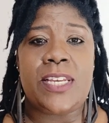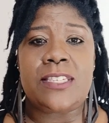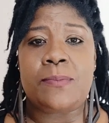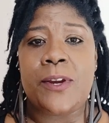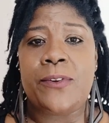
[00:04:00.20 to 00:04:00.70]
to their
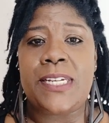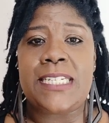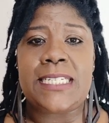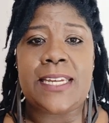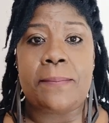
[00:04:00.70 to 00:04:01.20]

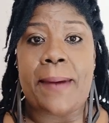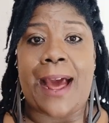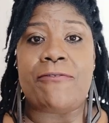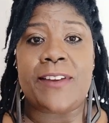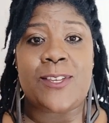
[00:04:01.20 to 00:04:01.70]
spirit, they take bath